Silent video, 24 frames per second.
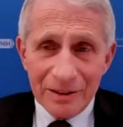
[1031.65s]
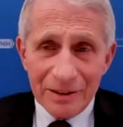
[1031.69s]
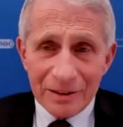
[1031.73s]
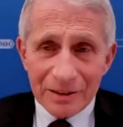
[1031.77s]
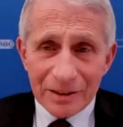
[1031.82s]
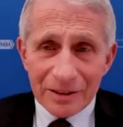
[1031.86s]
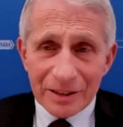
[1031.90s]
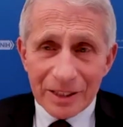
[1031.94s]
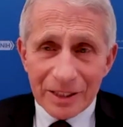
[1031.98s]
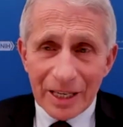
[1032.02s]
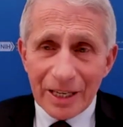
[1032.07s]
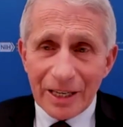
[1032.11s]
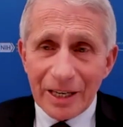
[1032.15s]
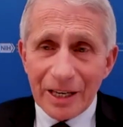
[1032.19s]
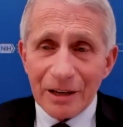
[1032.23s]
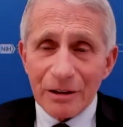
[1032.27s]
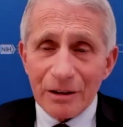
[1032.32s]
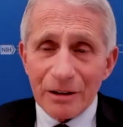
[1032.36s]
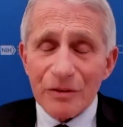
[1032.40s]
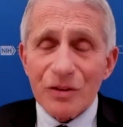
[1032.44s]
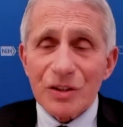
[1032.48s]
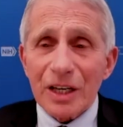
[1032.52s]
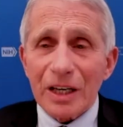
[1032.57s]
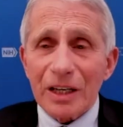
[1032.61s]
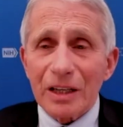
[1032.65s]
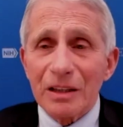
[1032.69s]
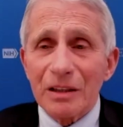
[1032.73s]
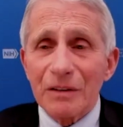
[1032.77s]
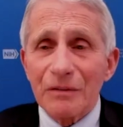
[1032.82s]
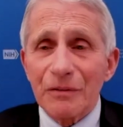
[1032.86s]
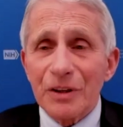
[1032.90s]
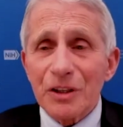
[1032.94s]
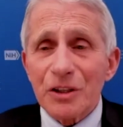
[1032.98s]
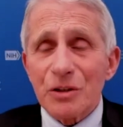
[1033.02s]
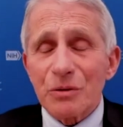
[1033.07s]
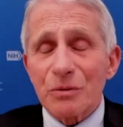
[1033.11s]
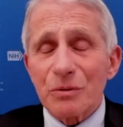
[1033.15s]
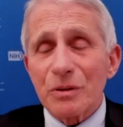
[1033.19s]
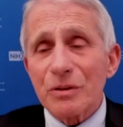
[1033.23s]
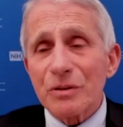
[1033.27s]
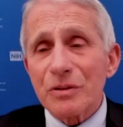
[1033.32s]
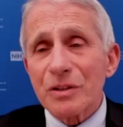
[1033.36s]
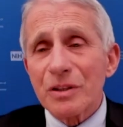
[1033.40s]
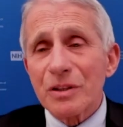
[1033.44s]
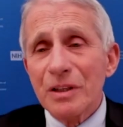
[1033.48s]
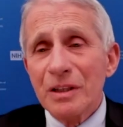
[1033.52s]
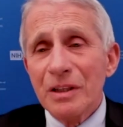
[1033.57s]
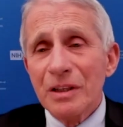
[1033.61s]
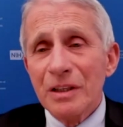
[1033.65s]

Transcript: to take care of sick individuals.